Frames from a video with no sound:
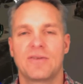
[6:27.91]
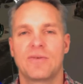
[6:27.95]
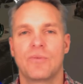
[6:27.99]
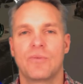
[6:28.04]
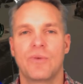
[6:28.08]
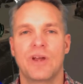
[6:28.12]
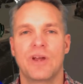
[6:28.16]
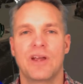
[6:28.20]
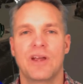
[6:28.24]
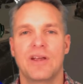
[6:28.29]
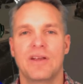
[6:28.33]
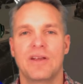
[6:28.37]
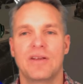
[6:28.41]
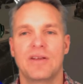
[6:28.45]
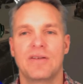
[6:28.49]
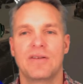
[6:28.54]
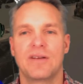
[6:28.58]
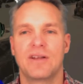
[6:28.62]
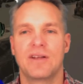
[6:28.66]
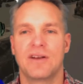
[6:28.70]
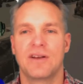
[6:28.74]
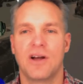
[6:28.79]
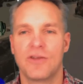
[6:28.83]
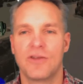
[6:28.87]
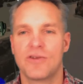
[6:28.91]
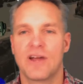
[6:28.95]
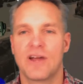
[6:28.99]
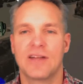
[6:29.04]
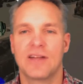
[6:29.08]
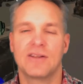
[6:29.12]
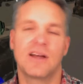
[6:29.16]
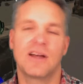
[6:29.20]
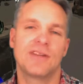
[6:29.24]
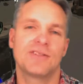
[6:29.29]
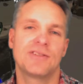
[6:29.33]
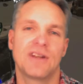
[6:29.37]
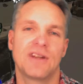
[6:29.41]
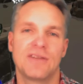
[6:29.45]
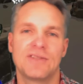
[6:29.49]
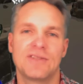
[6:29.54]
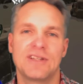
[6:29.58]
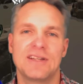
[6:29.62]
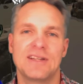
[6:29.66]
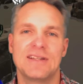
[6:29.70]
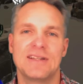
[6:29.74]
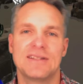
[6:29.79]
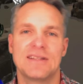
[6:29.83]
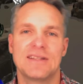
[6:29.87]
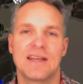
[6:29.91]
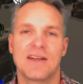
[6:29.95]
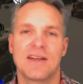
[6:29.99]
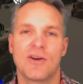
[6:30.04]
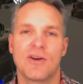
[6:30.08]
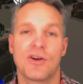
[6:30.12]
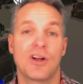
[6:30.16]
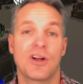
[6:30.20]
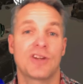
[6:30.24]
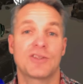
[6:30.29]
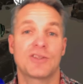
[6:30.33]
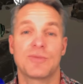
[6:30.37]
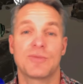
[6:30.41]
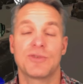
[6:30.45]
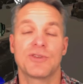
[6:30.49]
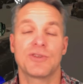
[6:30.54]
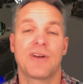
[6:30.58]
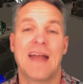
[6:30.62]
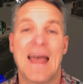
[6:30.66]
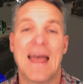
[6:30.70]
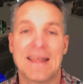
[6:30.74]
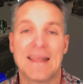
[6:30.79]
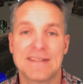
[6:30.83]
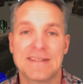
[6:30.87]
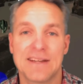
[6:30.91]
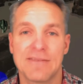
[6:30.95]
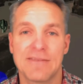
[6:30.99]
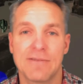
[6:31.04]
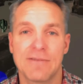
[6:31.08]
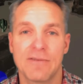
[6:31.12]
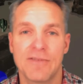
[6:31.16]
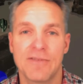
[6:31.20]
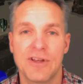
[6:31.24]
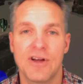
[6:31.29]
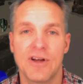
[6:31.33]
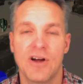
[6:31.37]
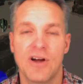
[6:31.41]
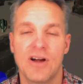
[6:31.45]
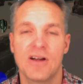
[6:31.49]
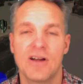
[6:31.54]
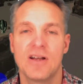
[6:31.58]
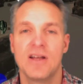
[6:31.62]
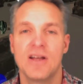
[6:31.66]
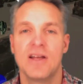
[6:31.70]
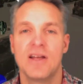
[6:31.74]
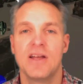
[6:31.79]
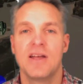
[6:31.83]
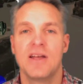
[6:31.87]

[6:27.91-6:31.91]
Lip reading: In other headlines that I've seen, he's saying our customers aren't asking for VR.